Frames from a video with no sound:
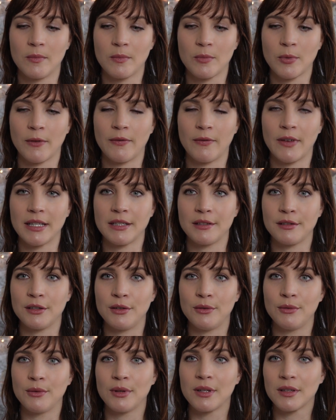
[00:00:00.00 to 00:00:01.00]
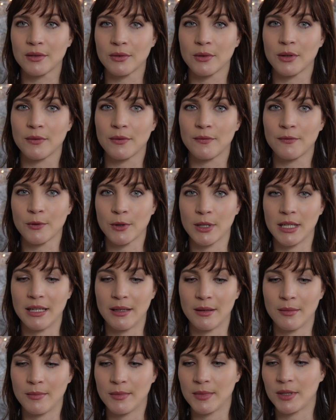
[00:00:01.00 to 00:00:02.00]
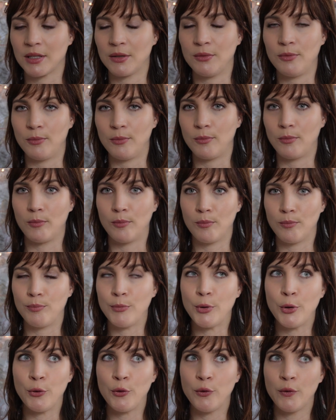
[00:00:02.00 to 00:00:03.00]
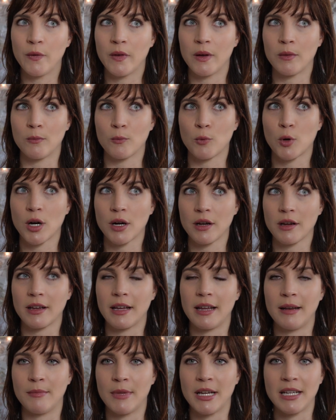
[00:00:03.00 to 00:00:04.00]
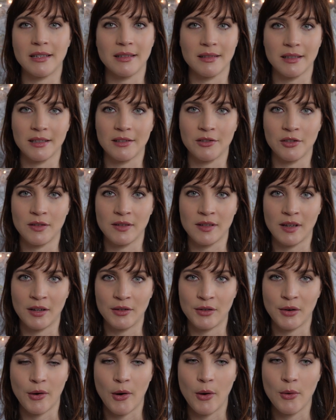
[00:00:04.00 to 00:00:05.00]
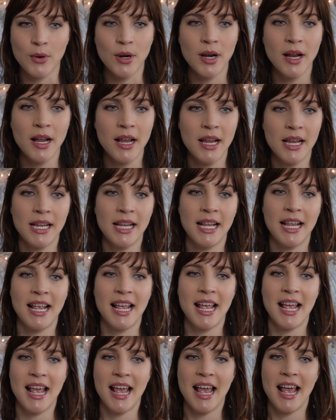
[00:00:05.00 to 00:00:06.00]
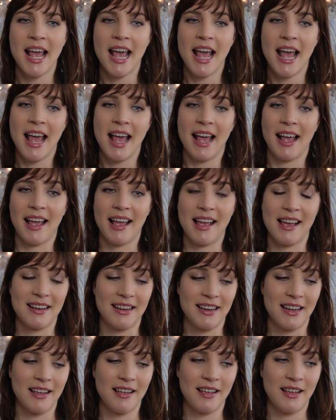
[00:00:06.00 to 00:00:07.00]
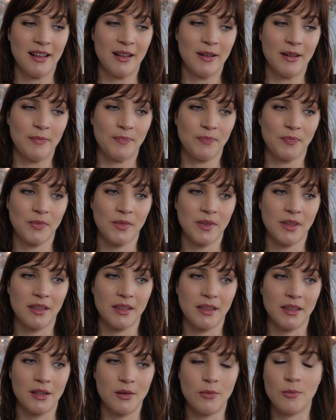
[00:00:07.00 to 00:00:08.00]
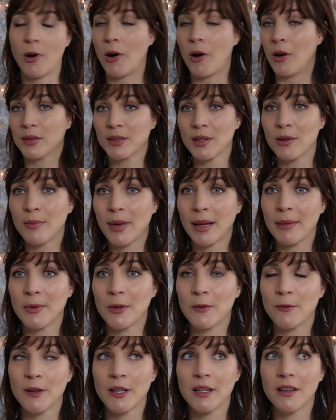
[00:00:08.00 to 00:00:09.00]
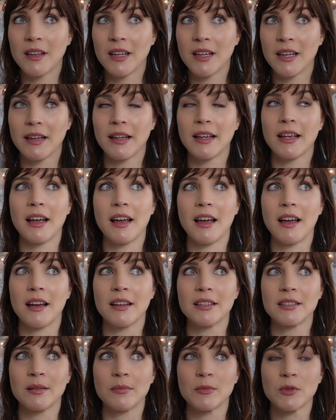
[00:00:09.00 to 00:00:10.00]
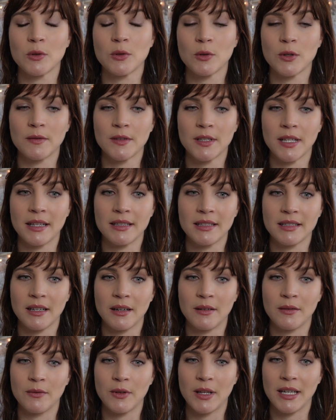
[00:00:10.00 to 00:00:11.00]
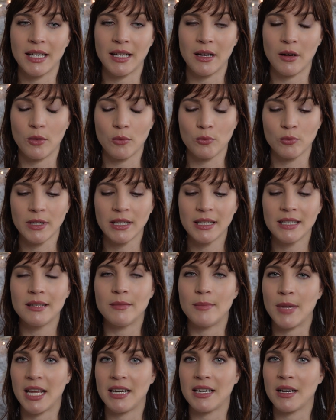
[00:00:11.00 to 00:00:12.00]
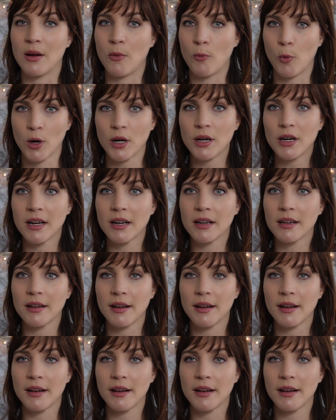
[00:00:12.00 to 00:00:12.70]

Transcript: prevents you the sort of freedom to move and work and make decisions on your own. And you also might be feeling some sort of sense of like really demanding work